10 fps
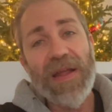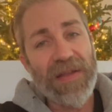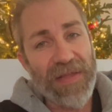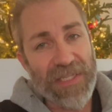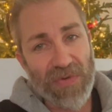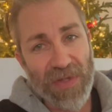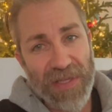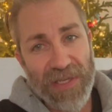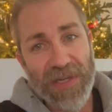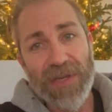Now, that's
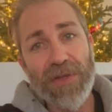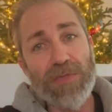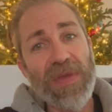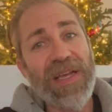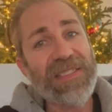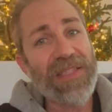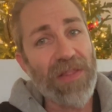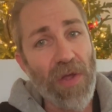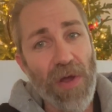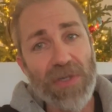really good news, because in the
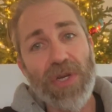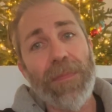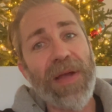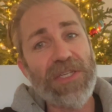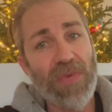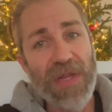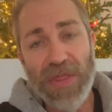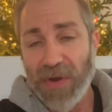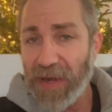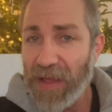long term, by
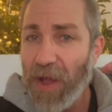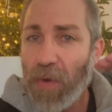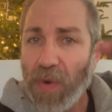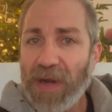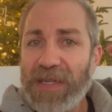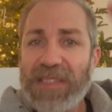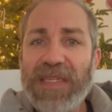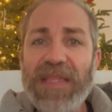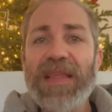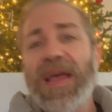2030, we're going to
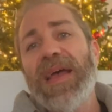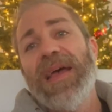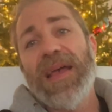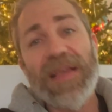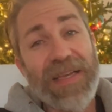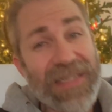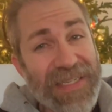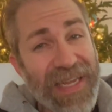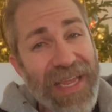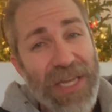see that
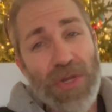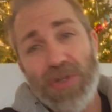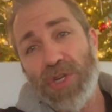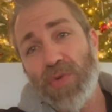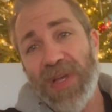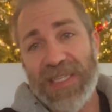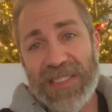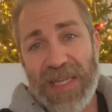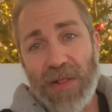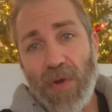continue to
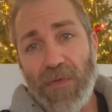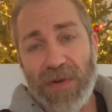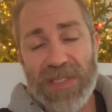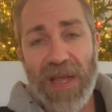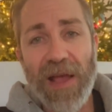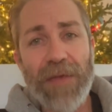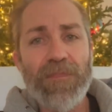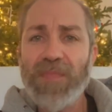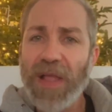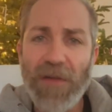excel over
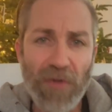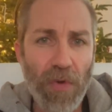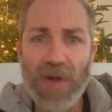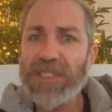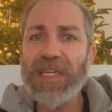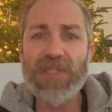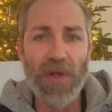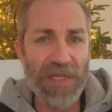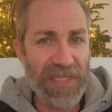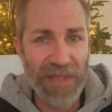time. Of course, as
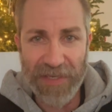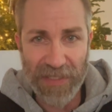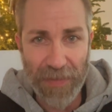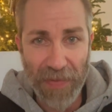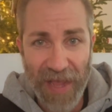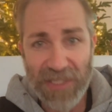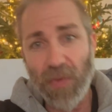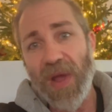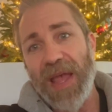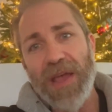long as Elon doesn't pass
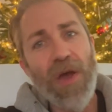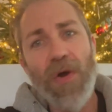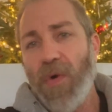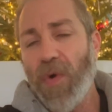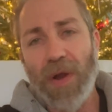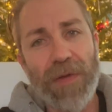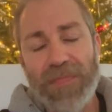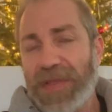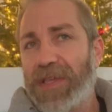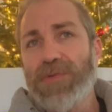away
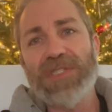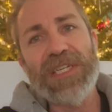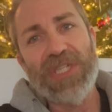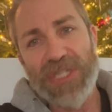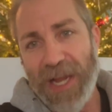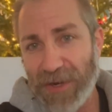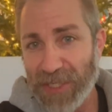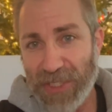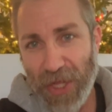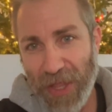or use his
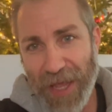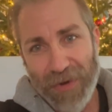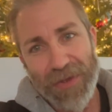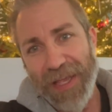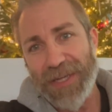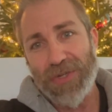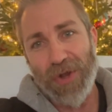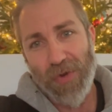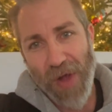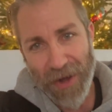shares as collateral again to
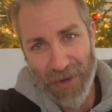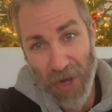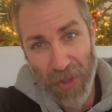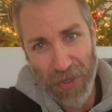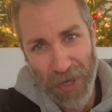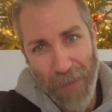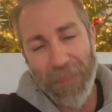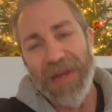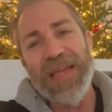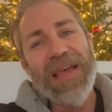acquire another
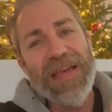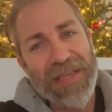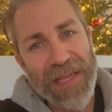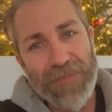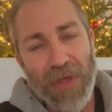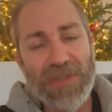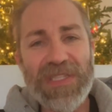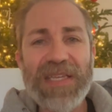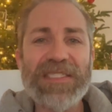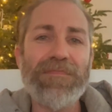company. Keep those
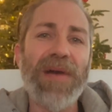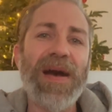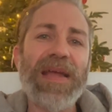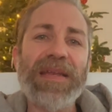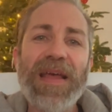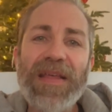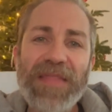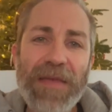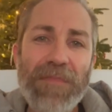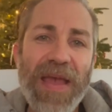things in mind.
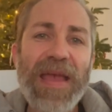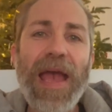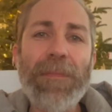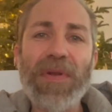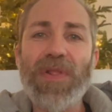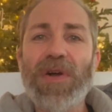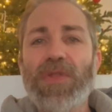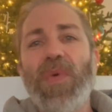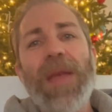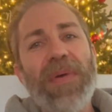They may happen along
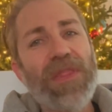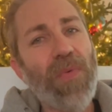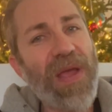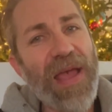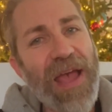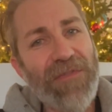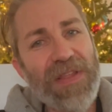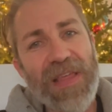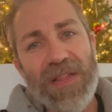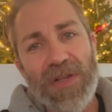the way, but the way
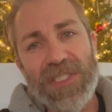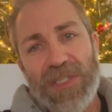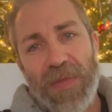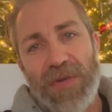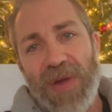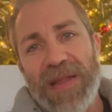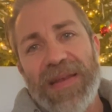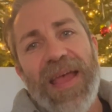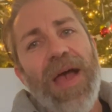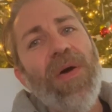everything looks to me right
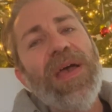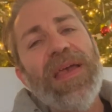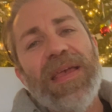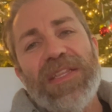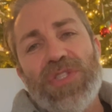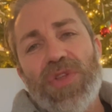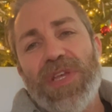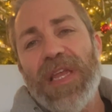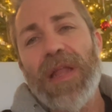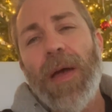now, it's
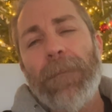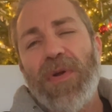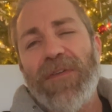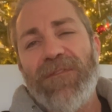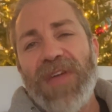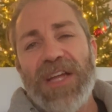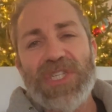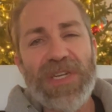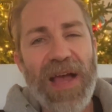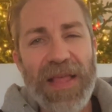looking
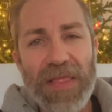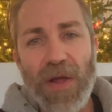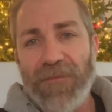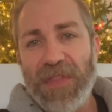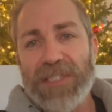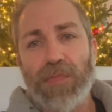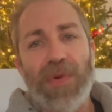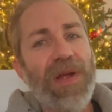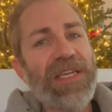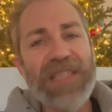perfection. I love this
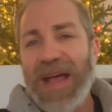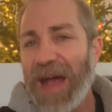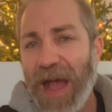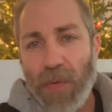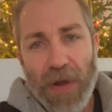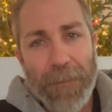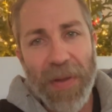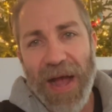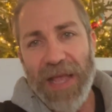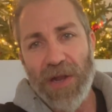price. I would
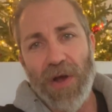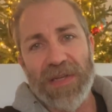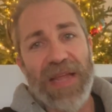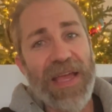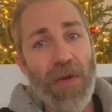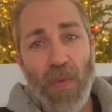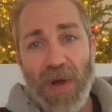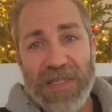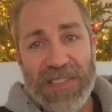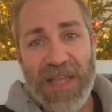buy it all day at
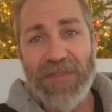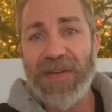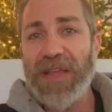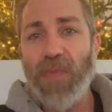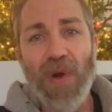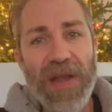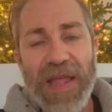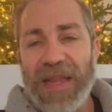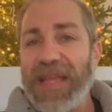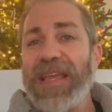170,
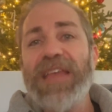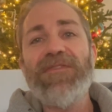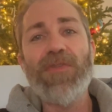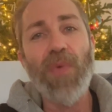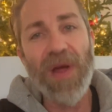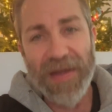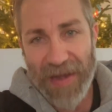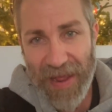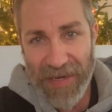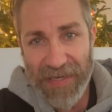180, even
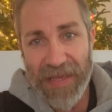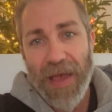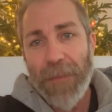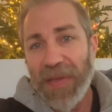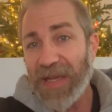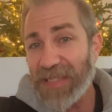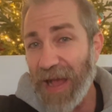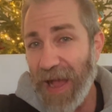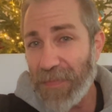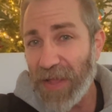190, because
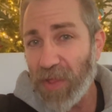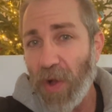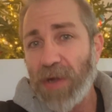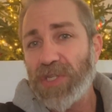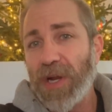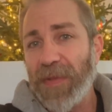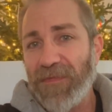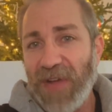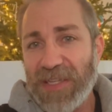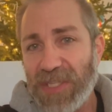I'm a long-term
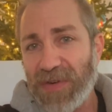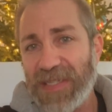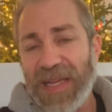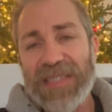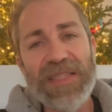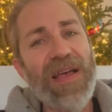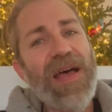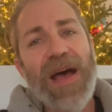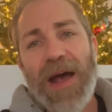investor in Tesla.